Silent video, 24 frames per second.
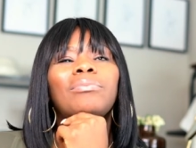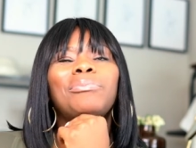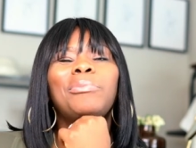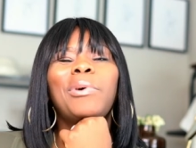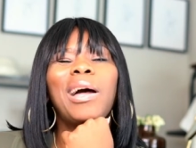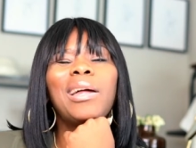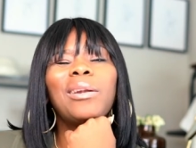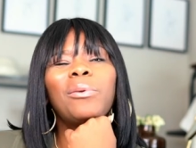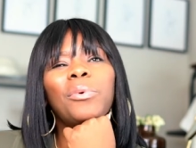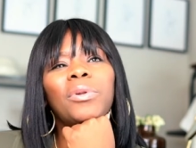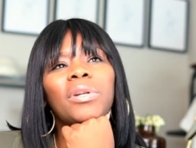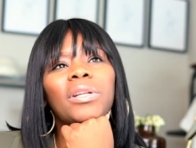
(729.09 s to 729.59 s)

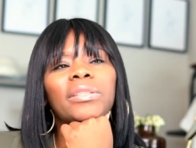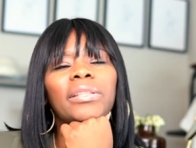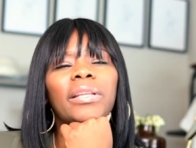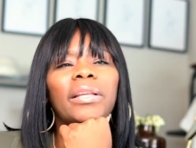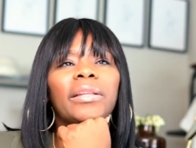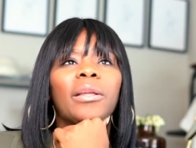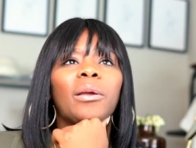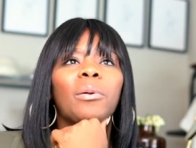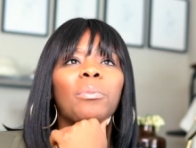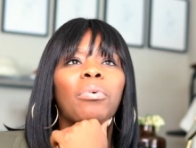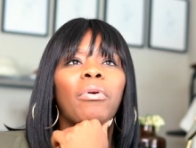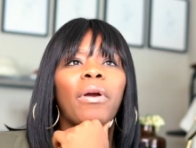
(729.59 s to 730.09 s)
well, I don't want to say
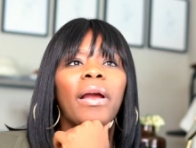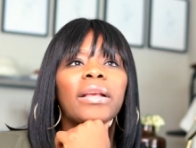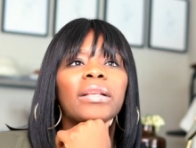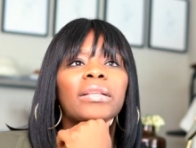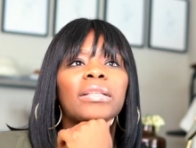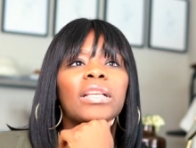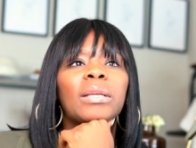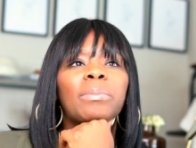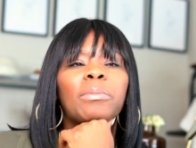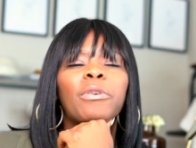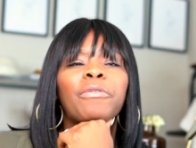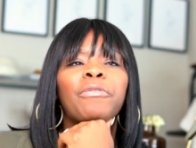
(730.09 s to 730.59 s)
they're
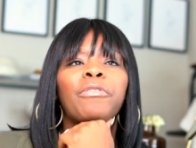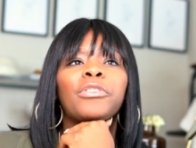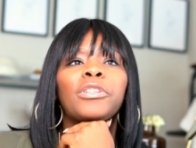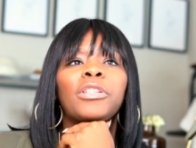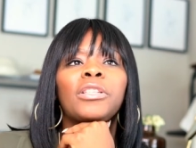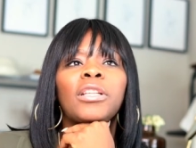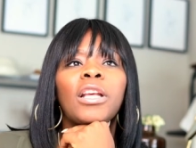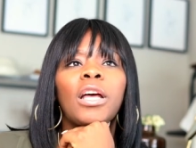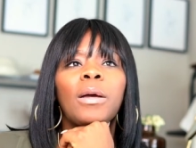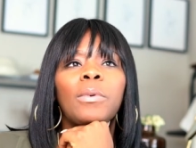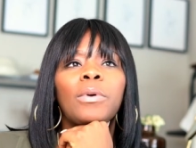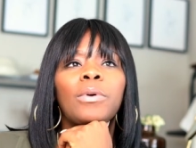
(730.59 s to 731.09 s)
pricey, but for
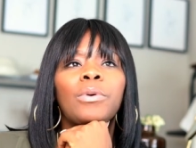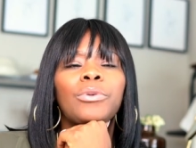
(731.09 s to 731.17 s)
some